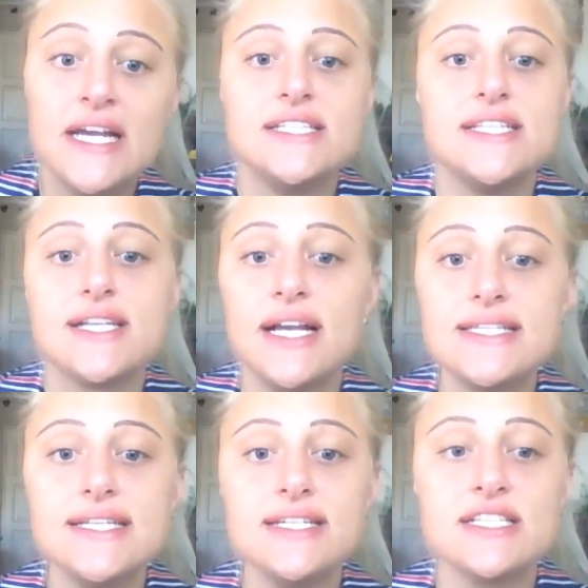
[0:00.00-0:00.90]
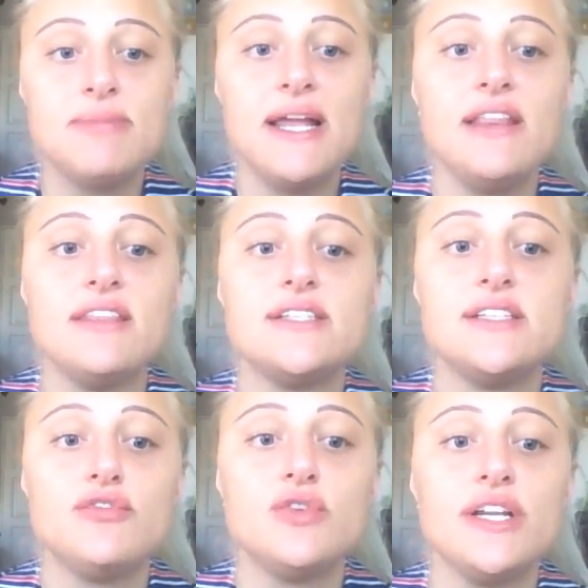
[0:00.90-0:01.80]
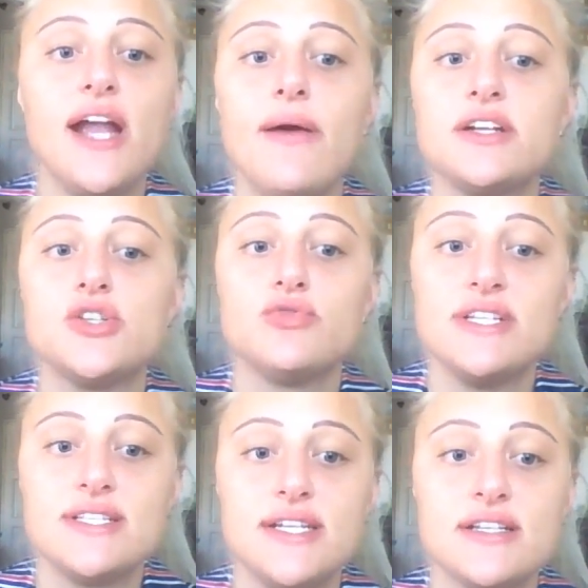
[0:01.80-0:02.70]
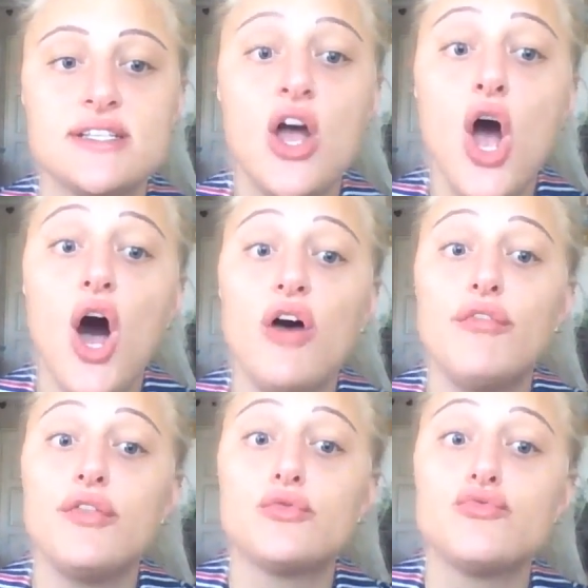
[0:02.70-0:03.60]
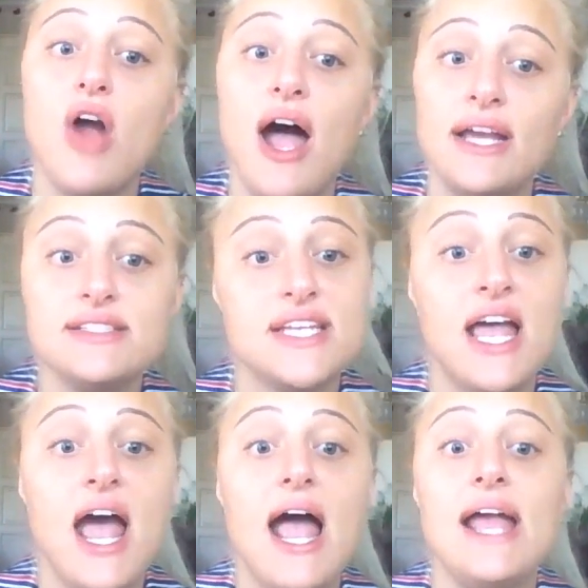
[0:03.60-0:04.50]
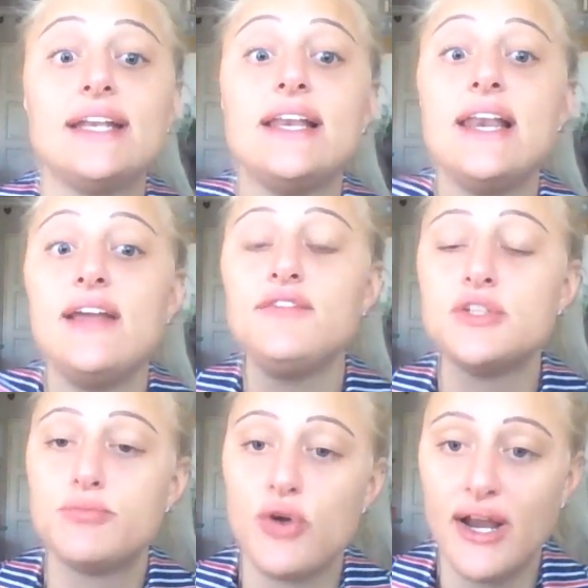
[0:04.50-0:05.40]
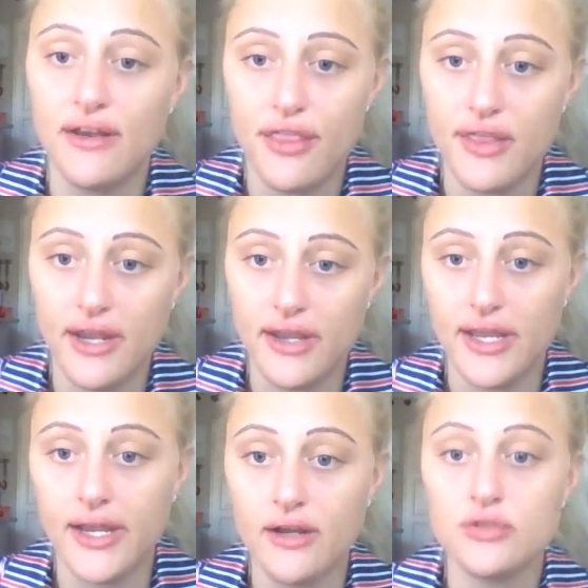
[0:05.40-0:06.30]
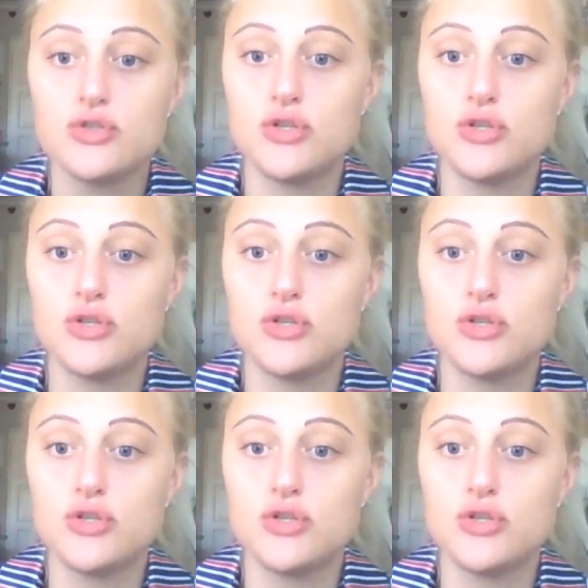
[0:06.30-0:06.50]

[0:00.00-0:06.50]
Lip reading: discuss and explain the different characteristics of the right and left brain thinking.